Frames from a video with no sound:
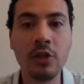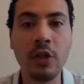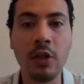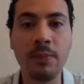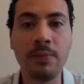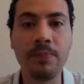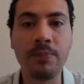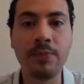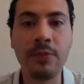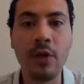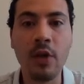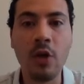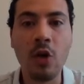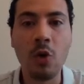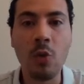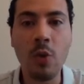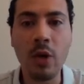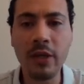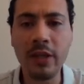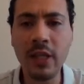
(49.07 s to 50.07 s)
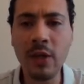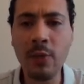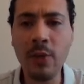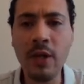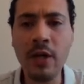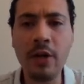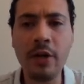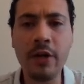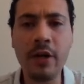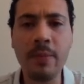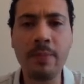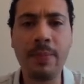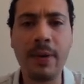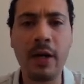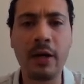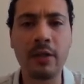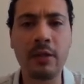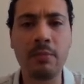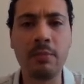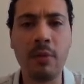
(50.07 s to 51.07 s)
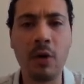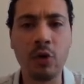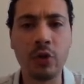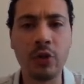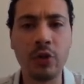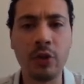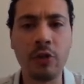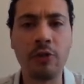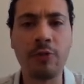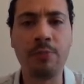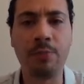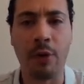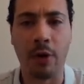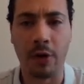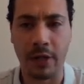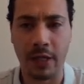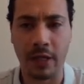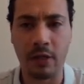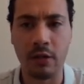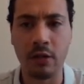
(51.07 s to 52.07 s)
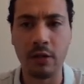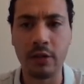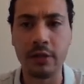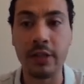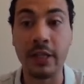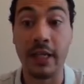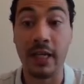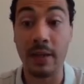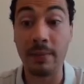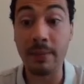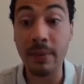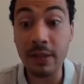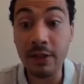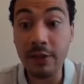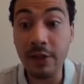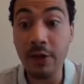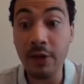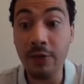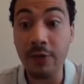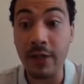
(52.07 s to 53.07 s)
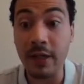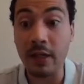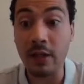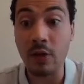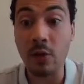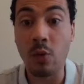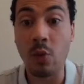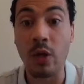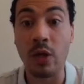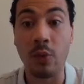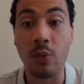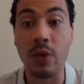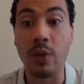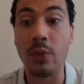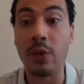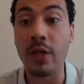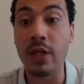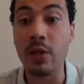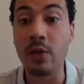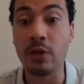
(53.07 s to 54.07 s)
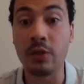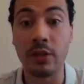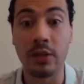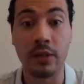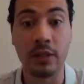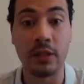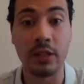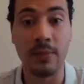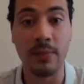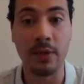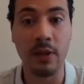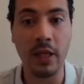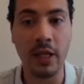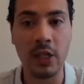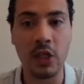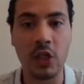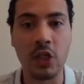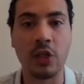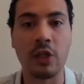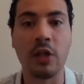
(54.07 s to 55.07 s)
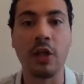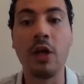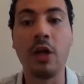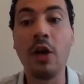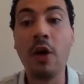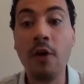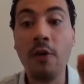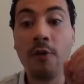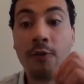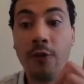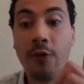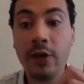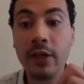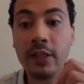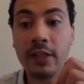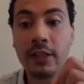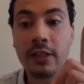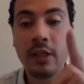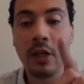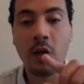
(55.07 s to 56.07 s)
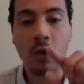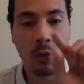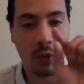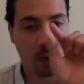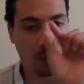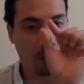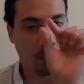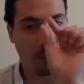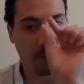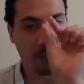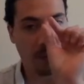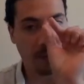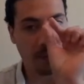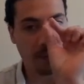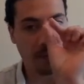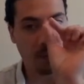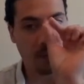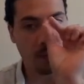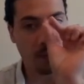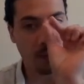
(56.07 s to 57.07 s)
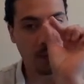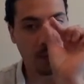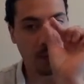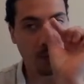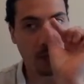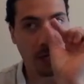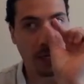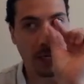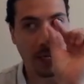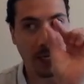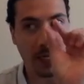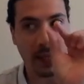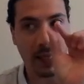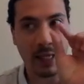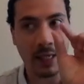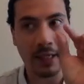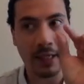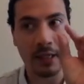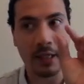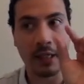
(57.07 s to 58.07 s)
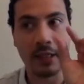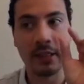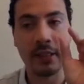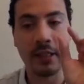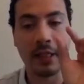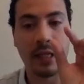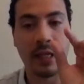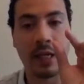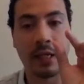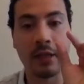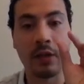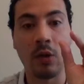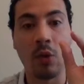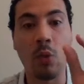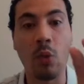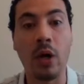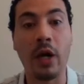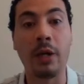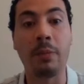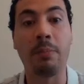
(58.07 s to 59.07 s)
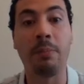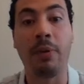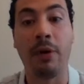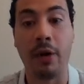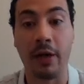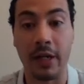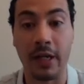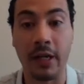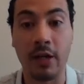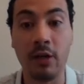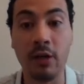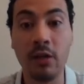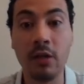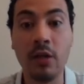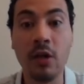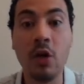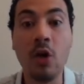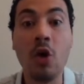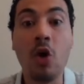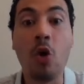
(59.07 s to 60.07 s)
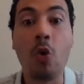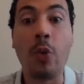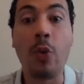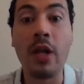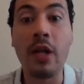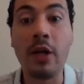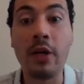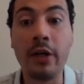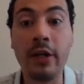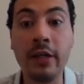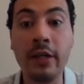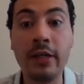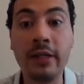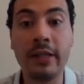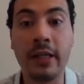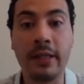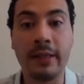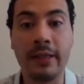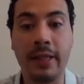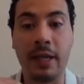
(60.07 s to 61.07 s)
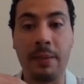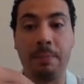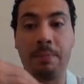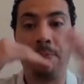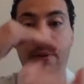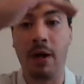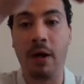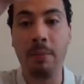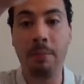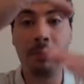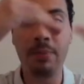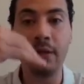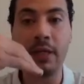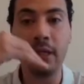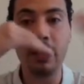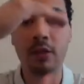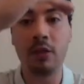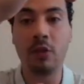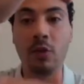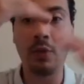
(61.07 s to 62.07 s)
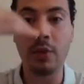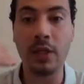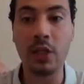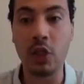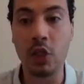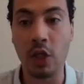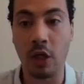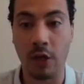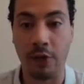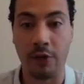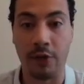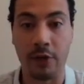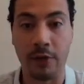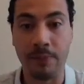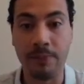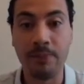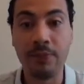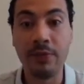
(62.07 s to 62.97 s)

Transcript: So, what did we learn about the motion of particles in a material when we were using the simulation? First, remember when you highlight and select one particle, we learned that they bump into each other.